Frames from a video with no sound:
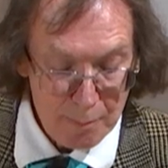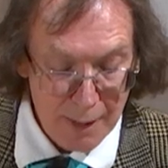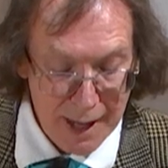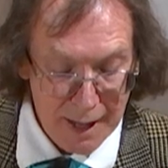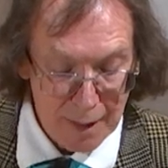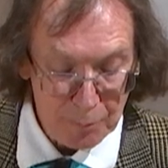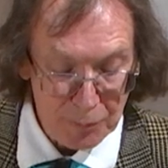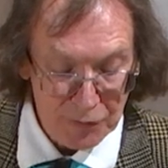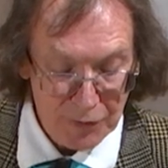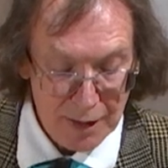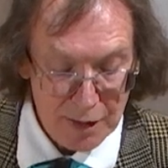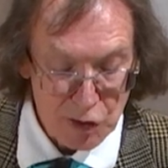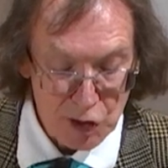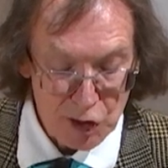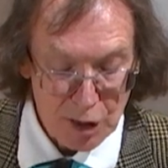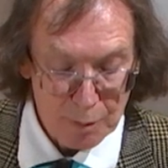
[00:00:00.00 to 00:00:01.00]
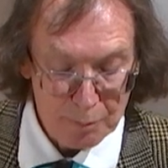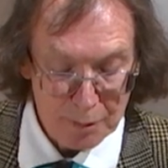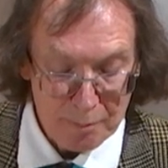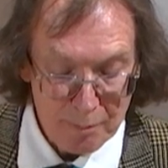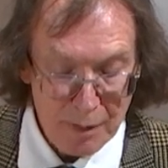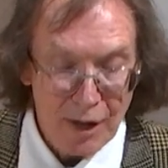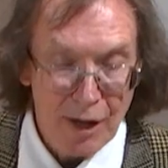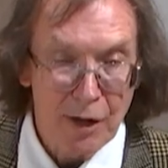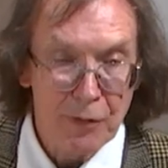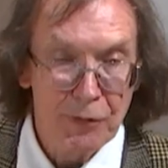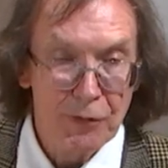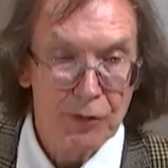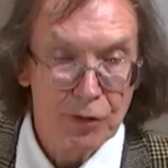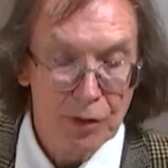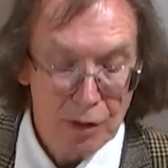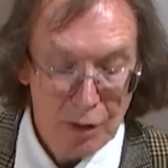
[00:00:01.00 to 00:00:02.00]
perhaps a ship
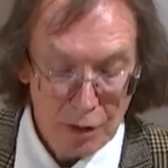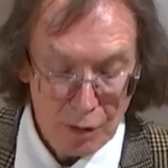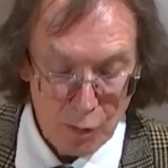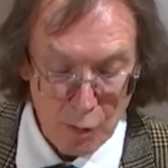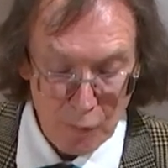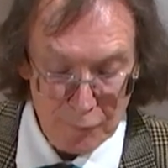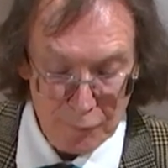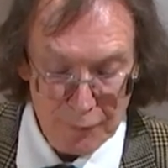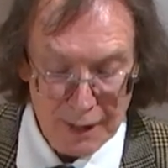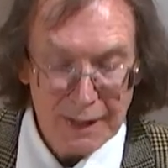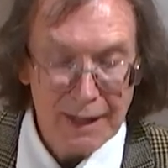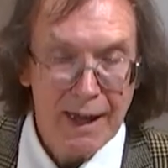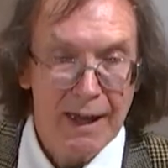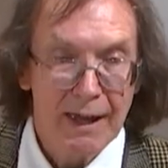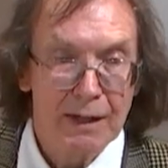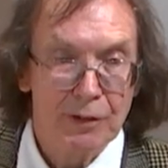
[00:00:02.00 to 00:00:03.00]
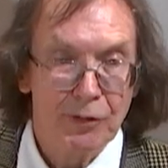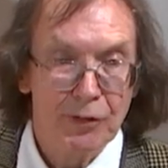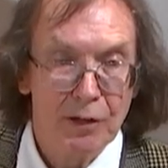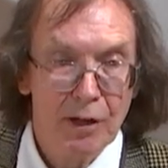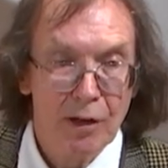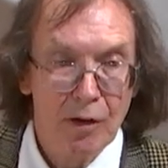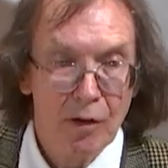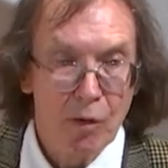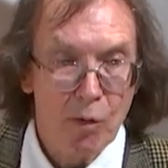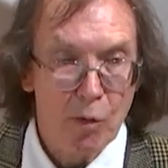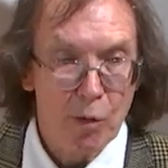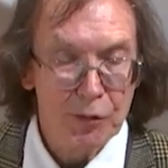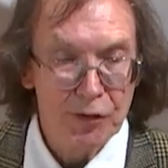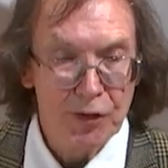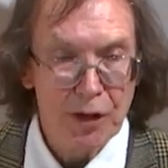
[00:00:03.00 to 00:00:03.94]
mast or figurehead or